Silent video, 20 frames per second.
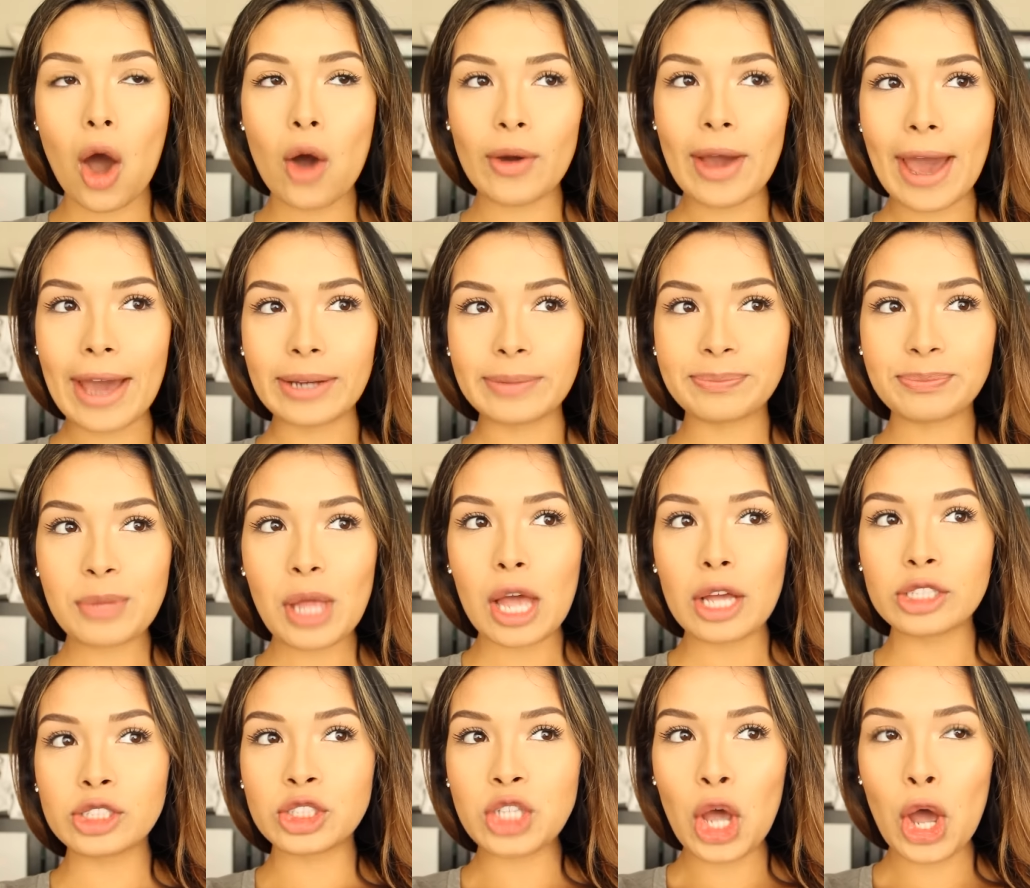Okay,
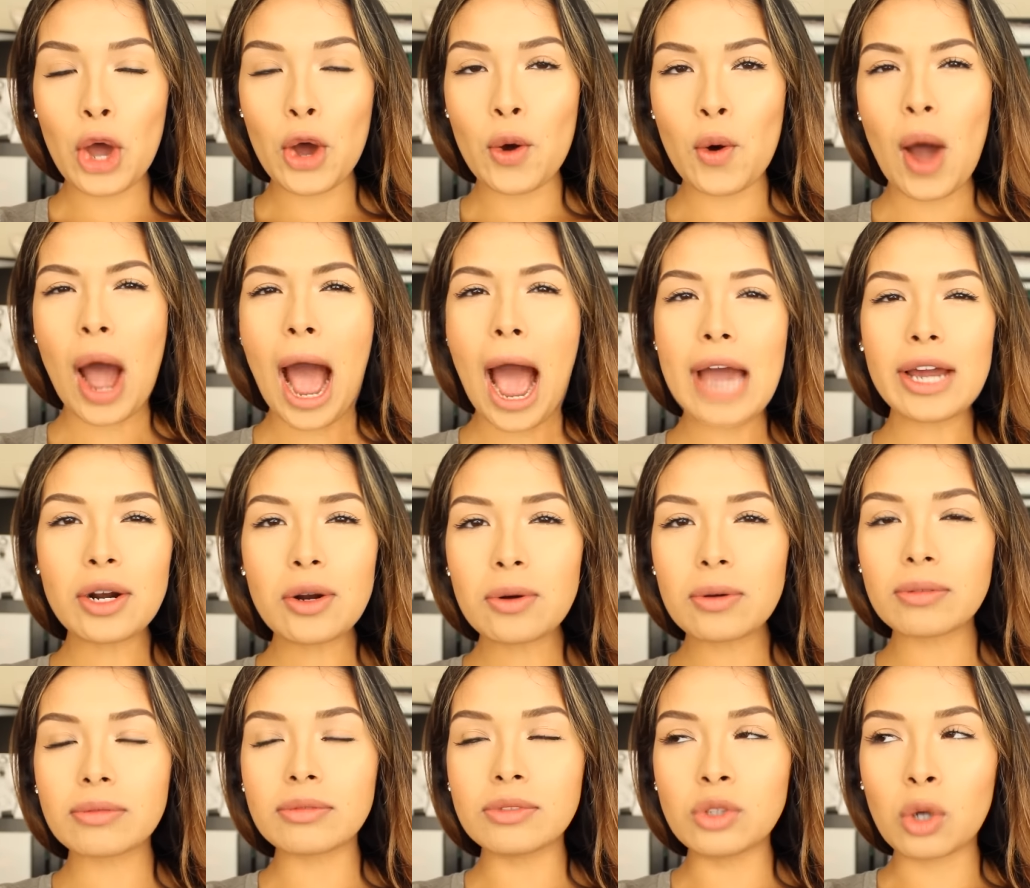so I
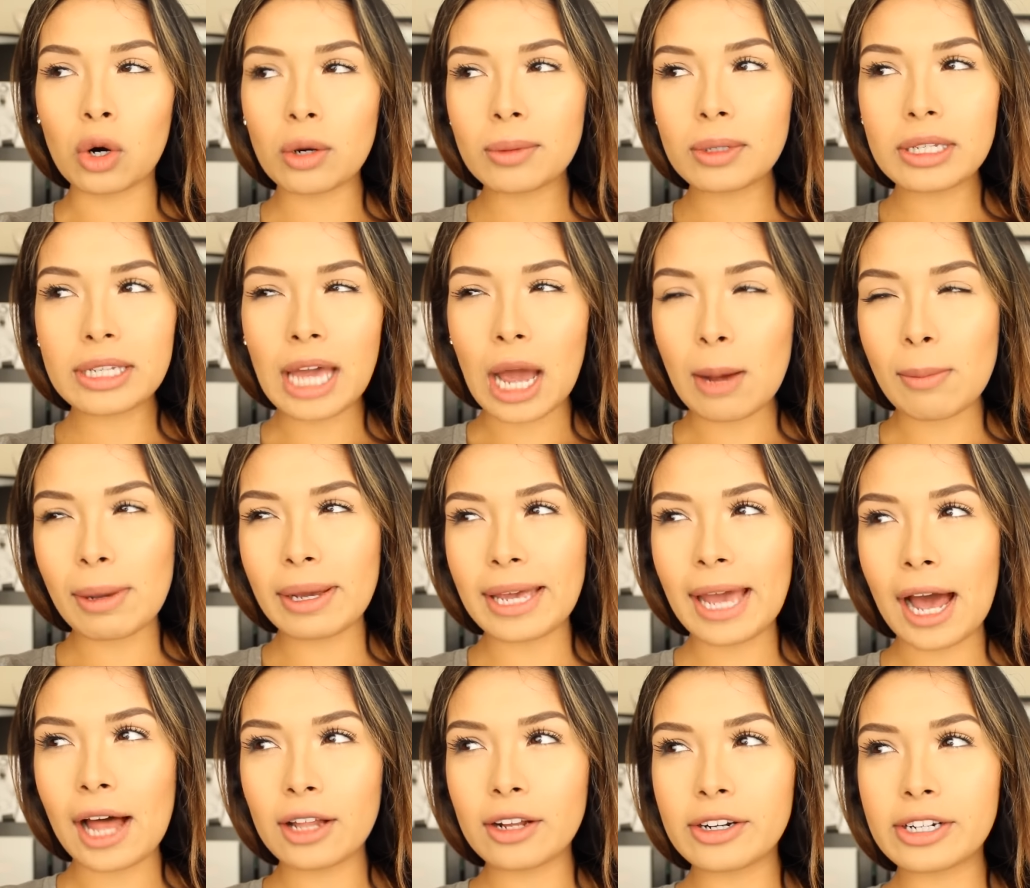don't normally count my
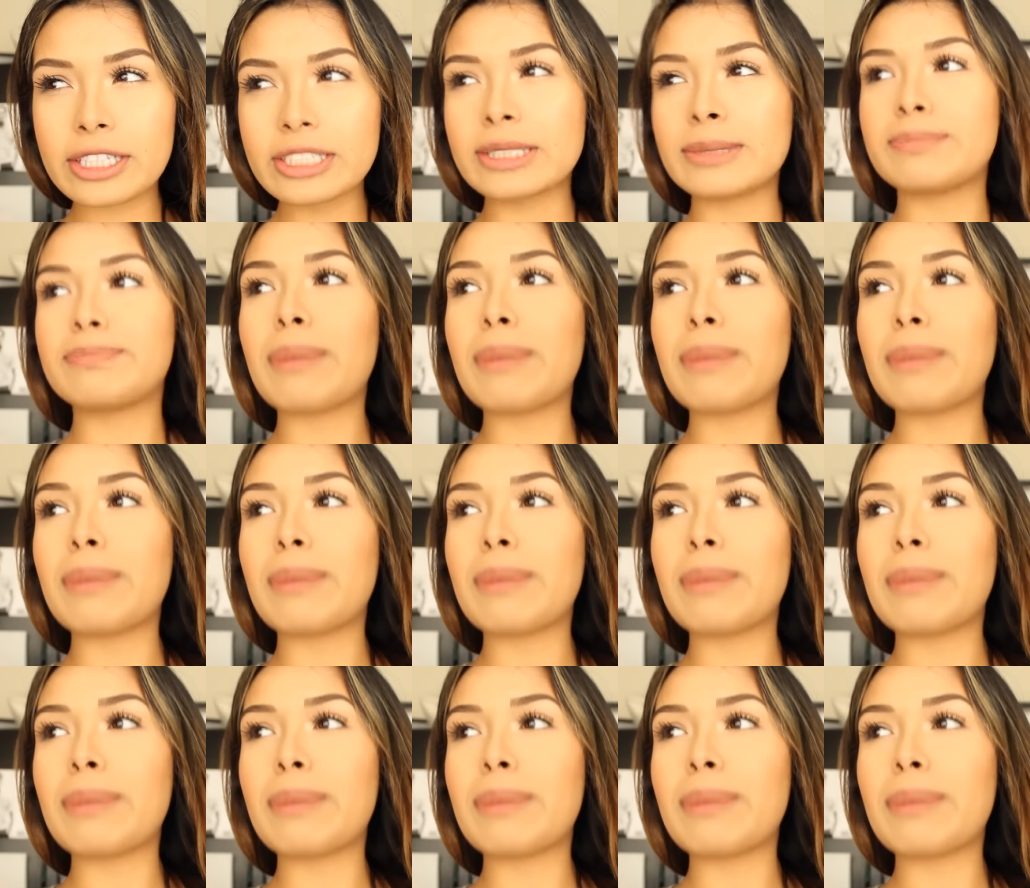calories,